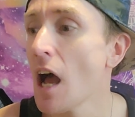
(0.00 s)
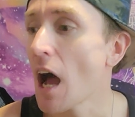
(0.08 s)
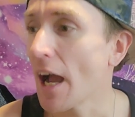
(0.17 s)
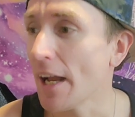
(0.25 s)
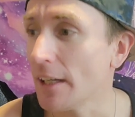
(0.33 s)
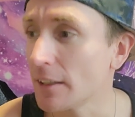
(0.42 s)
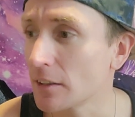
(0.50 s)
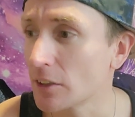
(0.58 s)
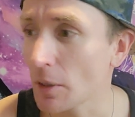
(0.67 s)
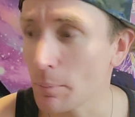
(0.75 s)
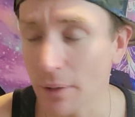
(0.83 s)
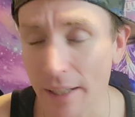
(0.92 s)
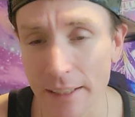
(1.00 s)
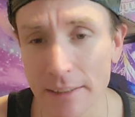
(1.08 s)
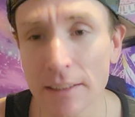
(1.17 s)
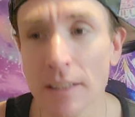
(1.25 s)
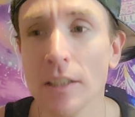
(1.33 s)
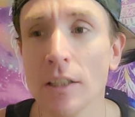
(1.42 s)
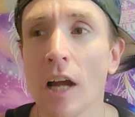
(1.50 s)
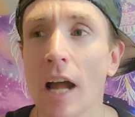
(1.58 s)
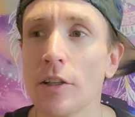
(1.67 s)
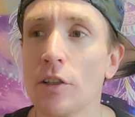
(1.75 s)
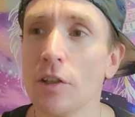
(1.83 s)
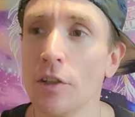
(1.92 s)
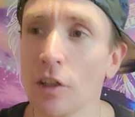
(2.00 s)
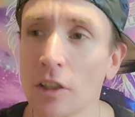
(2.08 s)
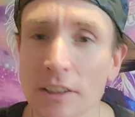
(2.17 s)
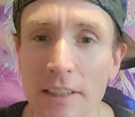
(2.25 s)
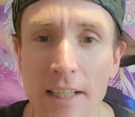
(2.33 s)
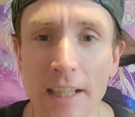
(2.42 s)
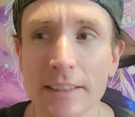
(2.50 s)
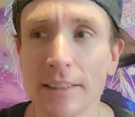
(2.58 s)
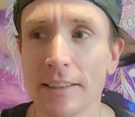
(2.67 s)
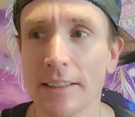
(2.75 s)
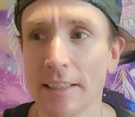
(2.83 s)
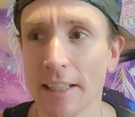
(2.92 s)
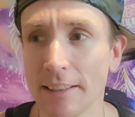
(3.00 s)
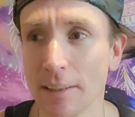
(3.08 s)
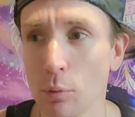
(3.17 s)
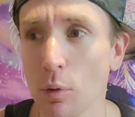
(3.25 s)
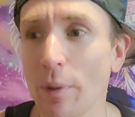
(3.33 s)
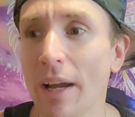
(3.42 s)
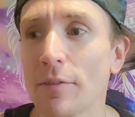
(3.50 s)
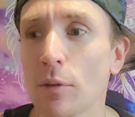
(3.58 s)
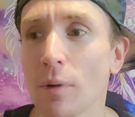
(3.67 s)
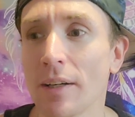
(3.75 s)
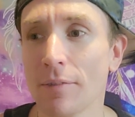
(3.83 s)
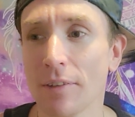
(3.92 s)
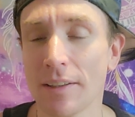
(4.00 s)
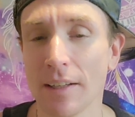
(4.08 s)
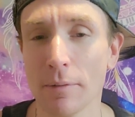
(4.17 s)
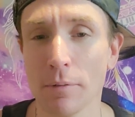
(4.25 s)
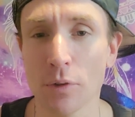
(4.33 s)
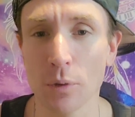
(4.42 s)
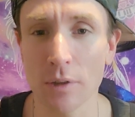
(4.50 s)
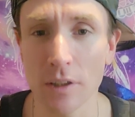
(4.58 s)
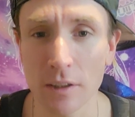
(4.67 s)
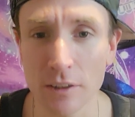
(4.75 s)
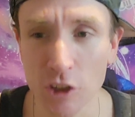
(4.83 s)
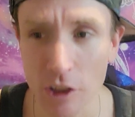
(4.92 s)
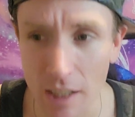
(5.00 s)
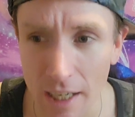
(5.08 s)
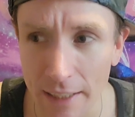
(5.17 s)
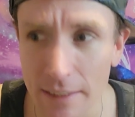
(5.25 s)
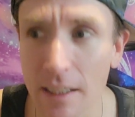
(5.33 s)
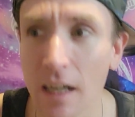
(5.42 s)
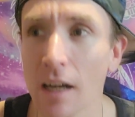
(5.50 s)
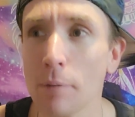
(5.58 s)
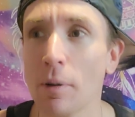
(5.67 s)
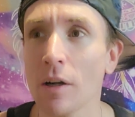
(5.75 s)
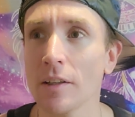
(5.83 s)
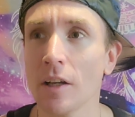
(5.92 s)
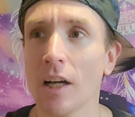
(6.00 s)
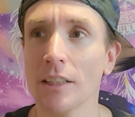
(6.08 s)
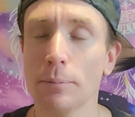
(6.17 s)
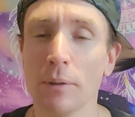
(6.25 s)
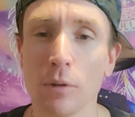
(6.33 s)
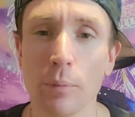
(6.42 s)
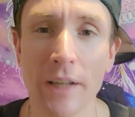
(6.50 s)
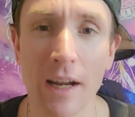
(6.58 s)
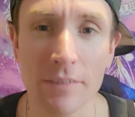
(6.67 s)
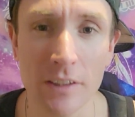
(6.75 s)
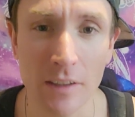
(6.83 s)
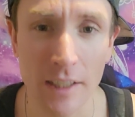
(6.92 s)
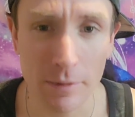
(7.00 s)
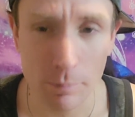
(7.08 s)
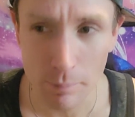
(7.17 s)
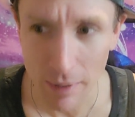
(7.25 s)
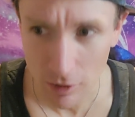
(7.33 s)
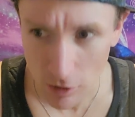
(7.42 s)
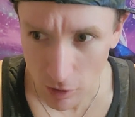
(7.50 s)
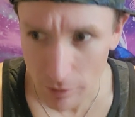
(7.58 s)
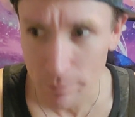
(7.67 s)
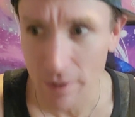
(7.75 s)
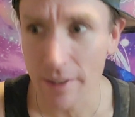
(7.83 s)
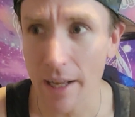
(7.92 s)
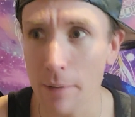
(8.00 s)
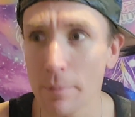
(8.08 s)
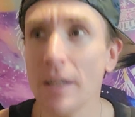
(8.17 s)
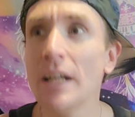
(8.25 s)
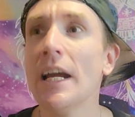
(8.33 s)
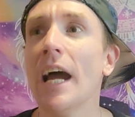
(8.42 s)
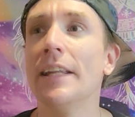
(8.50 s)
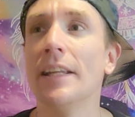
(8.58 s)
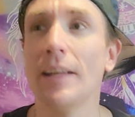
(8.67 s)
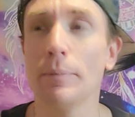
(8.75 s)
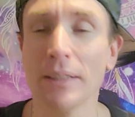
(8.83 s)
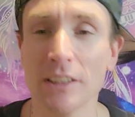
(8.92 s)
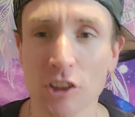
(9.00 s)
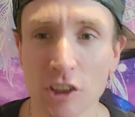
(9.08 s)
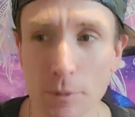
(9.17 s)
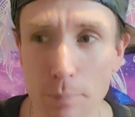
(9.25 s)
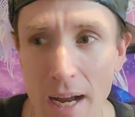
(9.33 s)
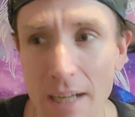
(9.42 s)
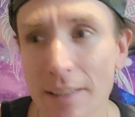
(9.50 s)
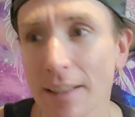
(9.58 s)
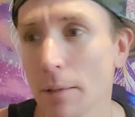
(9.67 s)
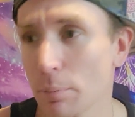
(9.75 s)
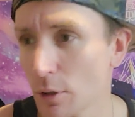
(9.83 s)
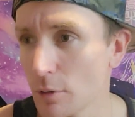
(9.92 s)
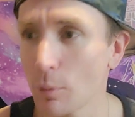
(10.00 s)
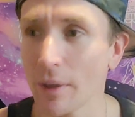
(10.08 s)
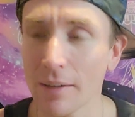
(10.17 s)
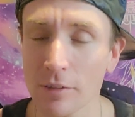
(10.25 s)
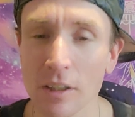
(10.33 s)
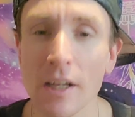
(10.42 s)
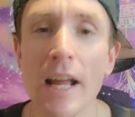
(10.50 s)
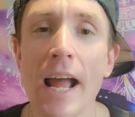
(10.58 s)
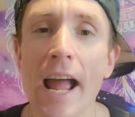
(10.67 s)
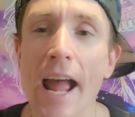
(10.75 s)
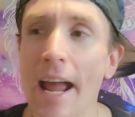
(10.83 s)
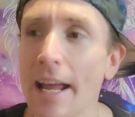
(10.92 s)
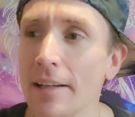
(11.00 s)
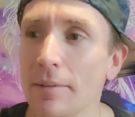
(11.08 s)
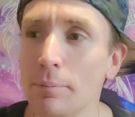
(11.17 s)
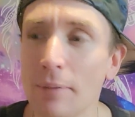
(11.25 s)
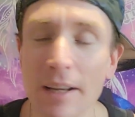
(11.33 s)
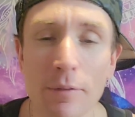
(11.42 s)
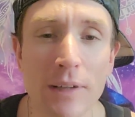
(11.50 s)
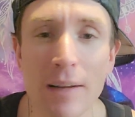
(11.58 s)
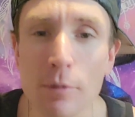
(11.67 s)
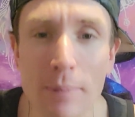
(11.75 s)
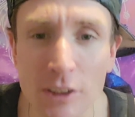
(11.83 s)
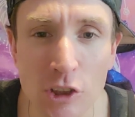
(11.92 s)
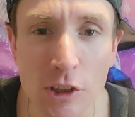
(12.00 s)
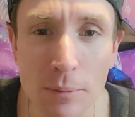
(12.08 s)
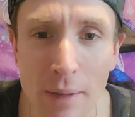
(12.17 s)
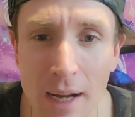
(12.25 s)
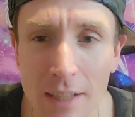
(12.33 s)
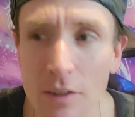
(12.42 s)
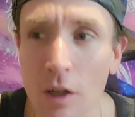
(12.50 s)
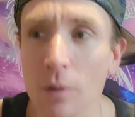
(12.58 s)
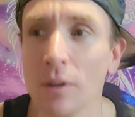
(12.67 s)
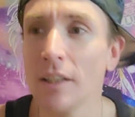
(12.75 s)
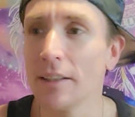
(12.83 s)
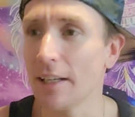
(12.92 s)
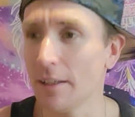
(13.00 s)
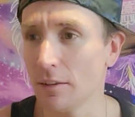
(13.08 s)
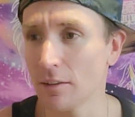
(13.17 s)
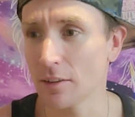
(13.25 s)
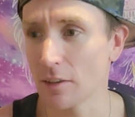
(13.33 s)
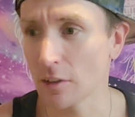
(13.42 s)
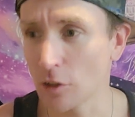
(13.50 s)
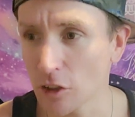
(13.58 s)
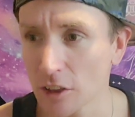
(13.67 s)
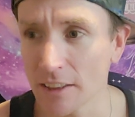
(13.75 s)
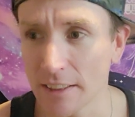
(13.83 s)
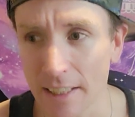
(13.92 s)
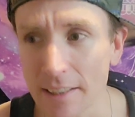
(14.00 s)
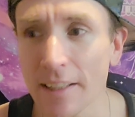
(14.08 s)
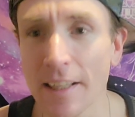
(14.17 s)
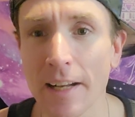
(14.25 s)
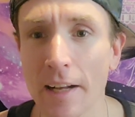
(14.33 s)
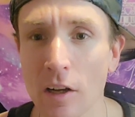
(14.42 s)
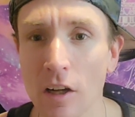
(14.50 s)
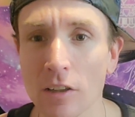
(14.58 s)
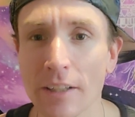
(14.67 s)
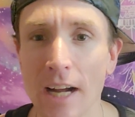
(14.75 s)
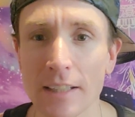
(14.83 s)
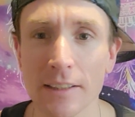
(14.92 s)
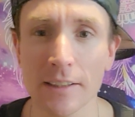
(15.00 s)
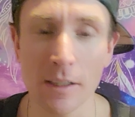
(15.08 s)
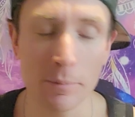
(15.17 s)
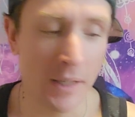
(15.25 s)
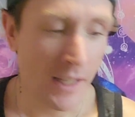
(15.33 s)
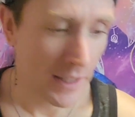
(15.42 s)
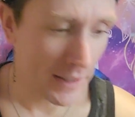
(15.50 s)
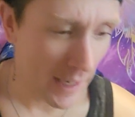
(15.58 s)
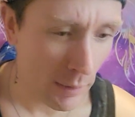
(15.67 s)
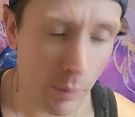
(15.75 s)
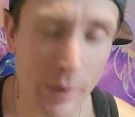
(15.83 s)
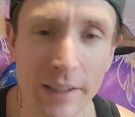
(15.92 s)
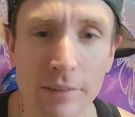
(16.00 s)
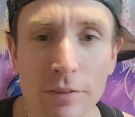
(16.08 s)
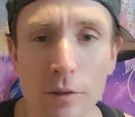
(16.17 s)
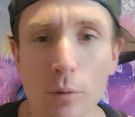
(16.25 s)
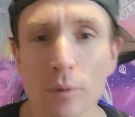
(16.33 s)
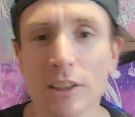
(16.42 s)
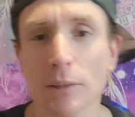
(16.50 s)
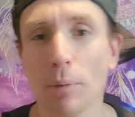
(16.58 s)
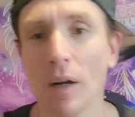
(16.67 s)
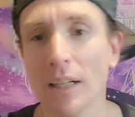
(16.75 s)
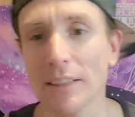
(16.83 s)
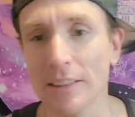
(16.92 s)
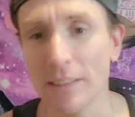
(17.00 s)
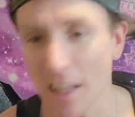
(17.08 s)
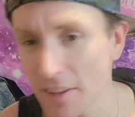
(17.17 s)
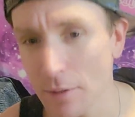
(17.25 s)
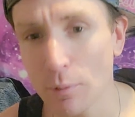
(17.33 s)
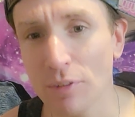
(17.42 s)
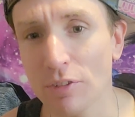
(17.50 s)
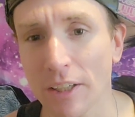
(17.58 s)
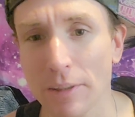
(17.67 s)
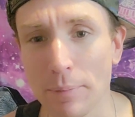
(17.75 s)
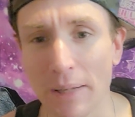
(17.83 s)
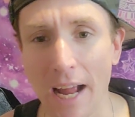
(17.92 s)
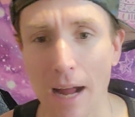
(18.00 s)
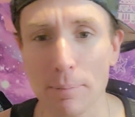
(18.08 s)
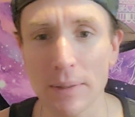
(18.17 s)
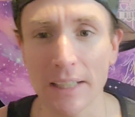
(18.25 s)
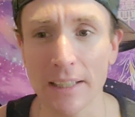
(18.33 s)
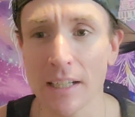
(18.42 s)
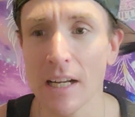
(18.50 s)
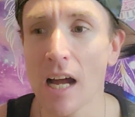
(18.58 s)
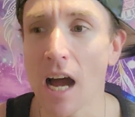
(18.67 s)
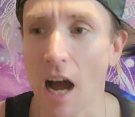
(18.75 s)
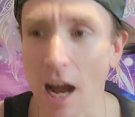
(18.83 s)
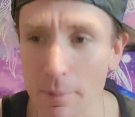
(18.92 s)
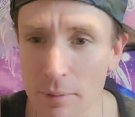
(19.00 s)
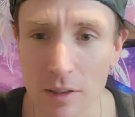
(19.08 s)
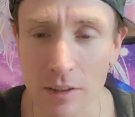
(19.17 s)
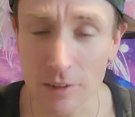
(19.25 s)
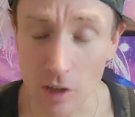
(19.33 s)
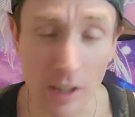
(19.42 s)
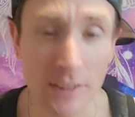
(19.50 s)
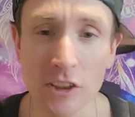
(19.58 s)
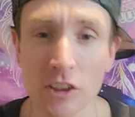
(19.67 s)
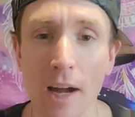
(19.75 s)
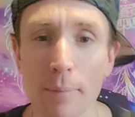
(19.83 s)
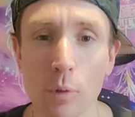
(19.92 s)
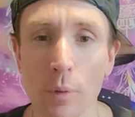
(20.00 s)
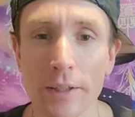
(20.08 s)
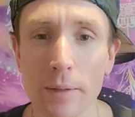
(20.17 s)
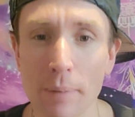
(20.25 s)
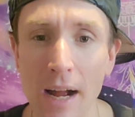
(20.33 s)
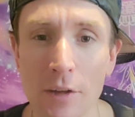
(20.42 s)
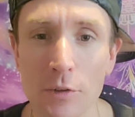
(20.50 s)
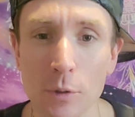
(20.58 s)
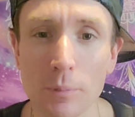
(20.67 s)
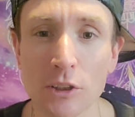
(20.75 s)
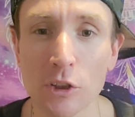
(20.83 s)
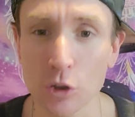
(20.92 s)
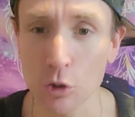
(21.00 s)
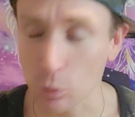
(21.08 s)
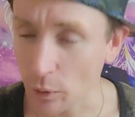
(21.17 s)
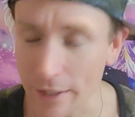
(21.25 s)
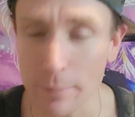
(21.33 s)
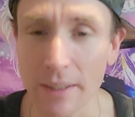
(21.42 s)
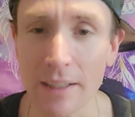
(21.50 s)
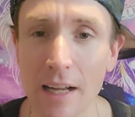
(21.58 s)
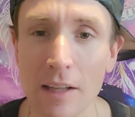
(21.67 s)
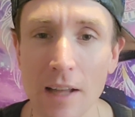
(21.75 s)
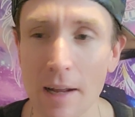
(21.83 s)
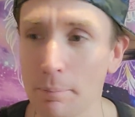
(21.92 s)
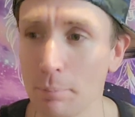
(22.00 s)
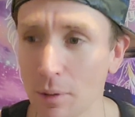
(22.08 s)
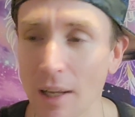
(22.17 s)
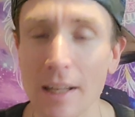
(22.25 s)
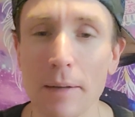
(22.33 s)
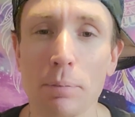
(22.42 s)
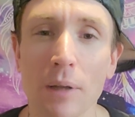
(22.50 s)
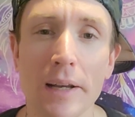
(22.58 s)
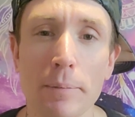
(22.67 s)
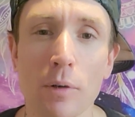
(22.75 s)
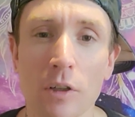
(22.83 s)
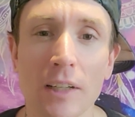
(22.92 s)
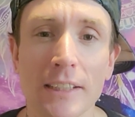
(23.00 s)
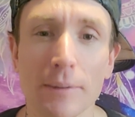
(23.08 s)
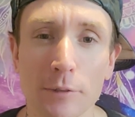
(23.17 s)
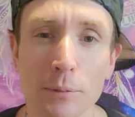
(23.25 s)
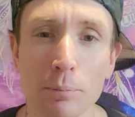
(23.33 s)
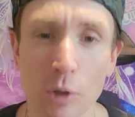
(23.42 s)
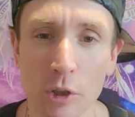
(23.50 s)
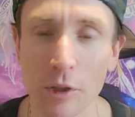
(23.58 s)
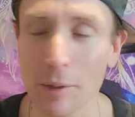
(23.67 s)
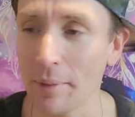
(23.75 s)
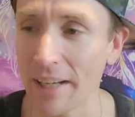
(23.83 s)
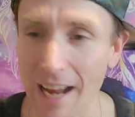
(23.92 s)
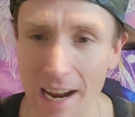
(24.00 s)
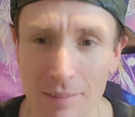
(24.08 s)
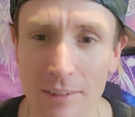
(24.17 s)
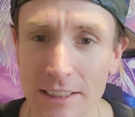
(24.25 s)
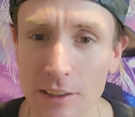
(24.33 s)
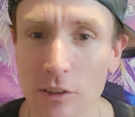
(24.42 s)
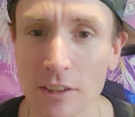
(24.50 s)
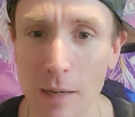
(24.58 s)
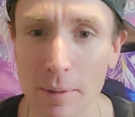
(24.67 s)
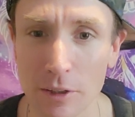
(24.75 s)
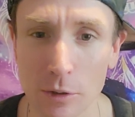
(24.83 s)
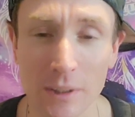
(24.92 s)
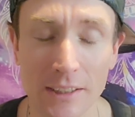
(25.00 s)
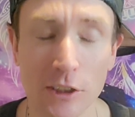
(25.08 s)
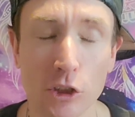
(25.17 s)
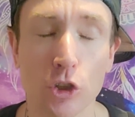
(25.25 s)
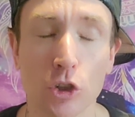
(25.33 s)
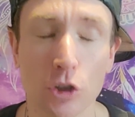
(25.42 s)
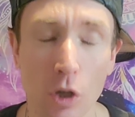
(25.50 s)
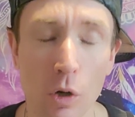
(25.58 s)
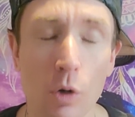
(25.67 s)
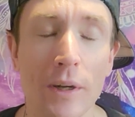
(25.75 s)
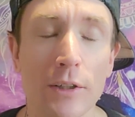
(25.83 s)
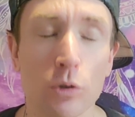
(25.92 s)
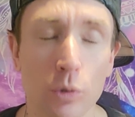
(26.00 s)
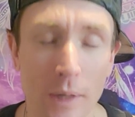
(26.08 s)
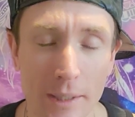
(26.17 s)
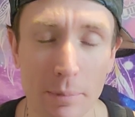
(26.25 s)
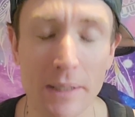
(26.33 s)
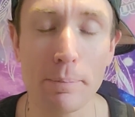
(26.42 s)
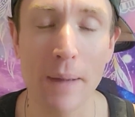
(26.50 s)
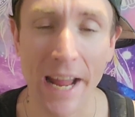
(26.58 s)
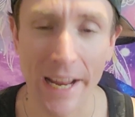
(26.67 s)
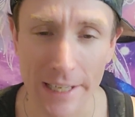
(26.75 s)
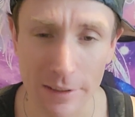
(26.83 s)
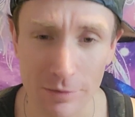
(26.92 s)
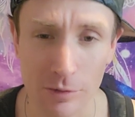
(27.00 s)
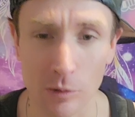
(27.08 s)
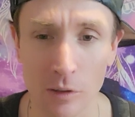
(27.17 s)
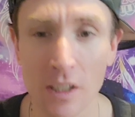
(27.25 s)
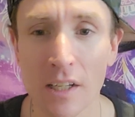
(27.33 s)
I complained to the nurse, and they said, well, we have to run everything through the GI part of the hospital. We have to call up to them, and then they message us back and they approve whatever. And they were never messaging them back, though. The nurses said that they contacted them. They were waiting for a response. Nothing would freaking be happening. I'm nonstop going to the bathroom and screaming at like bloody murder, like someone's murdering me every single time I do, because it's so incredibly painful.